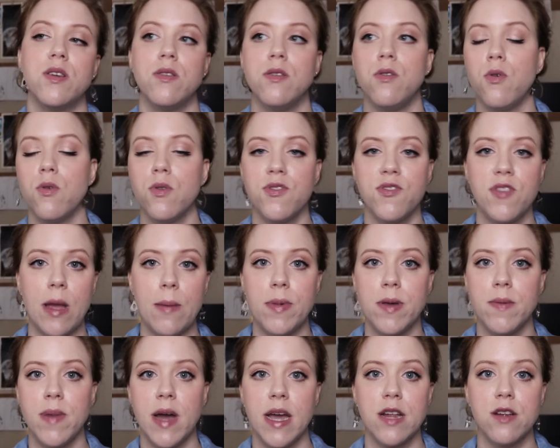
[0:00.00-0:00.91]
no one's
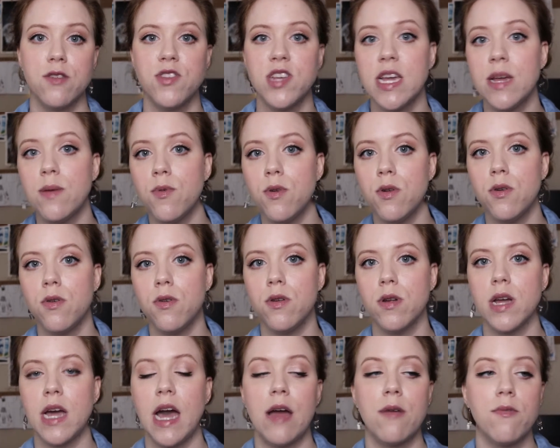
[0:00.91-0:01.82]
stopping by your table, or
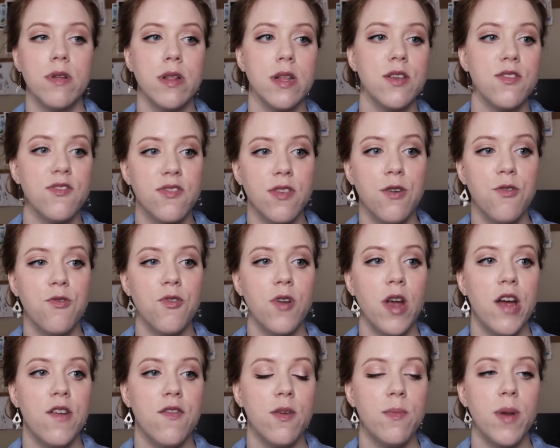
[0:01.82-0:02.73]
it got really slow
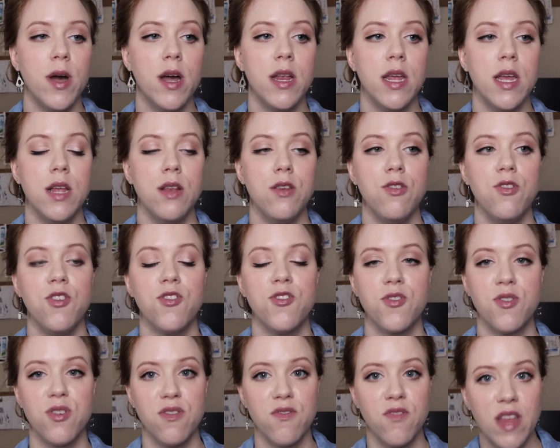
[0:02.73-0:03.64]
for everybody and you
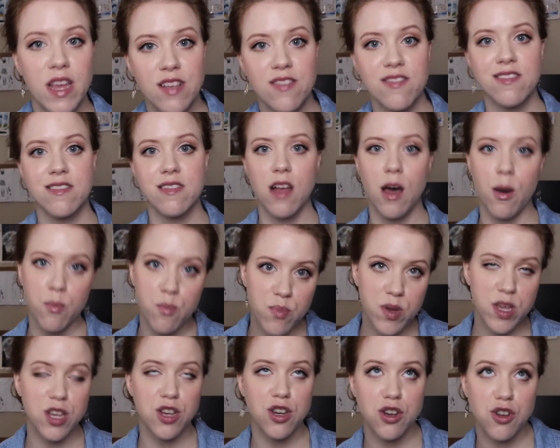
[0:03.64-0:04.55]
just sort of like
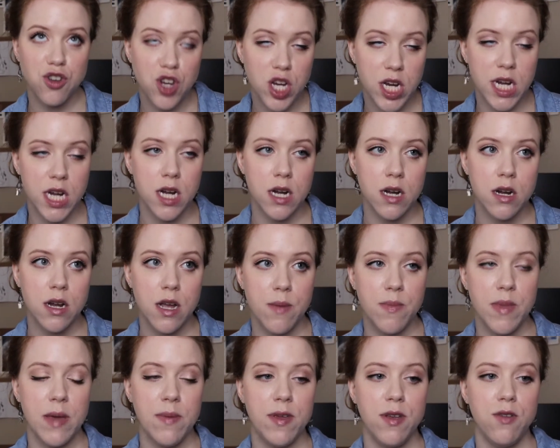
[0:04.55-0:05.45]
slump in your chair,
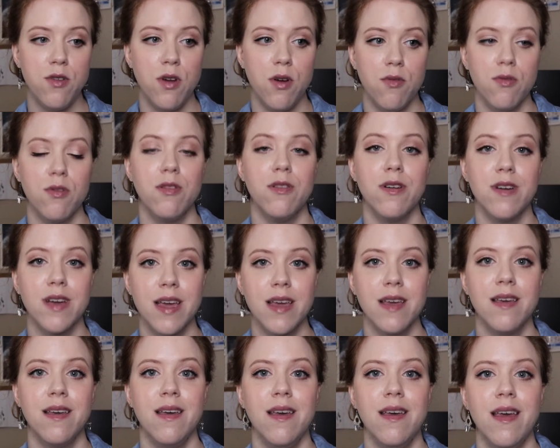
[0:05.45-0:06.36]
and maybe you don't look
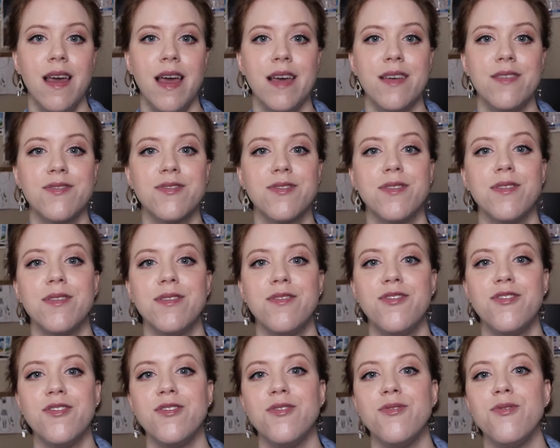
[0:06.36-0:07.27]
as
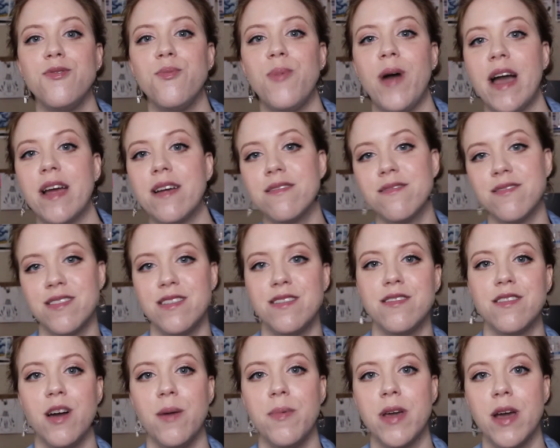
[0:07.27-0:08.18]
good to buyers that
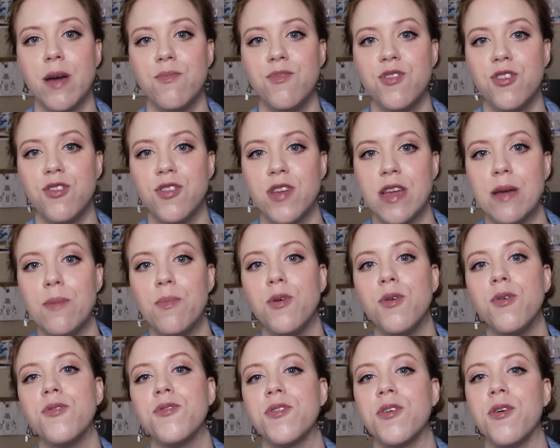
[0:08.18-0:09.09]
are coming up to your
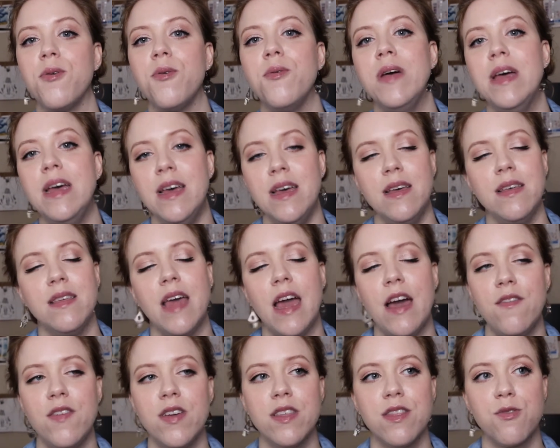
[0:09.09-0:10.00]
table. So
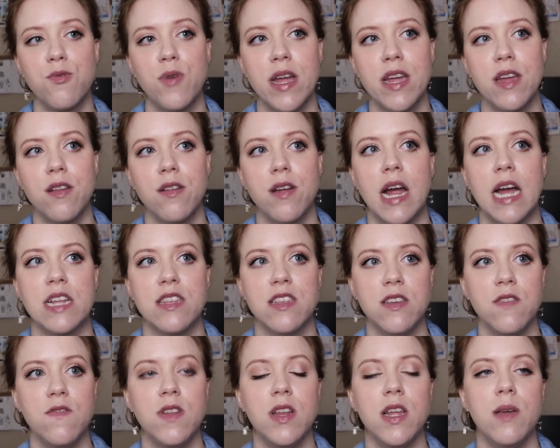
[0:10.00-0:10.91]
having the regular
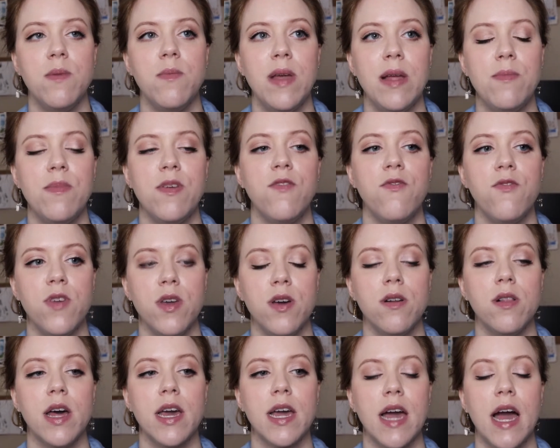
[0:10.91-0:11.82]
activity made me
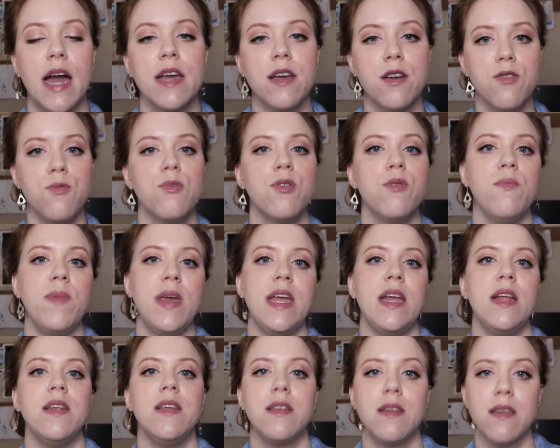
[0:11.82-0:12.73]
feel like I could
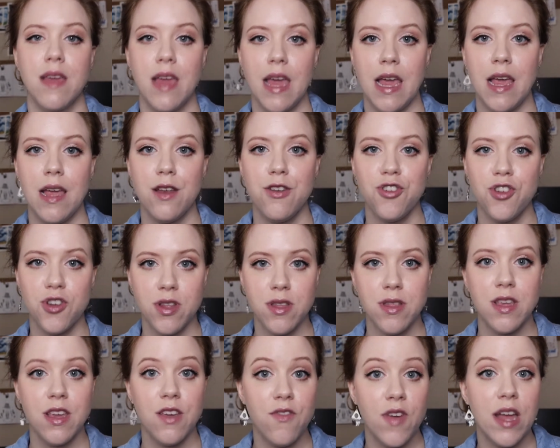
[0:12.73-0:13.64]
remain engaged
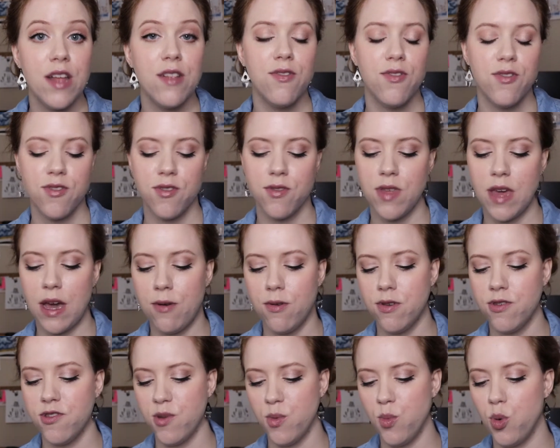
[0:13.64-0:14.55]
in the event, so that
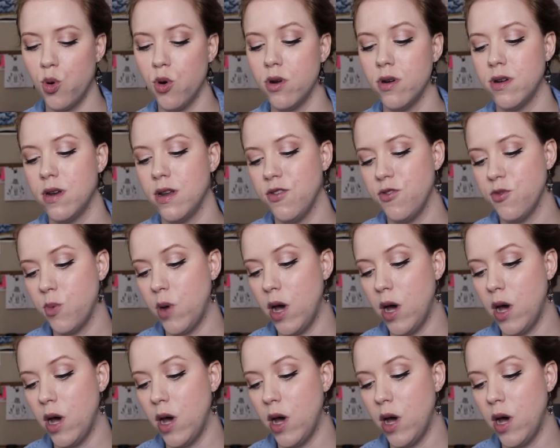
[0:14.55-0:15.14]
was important as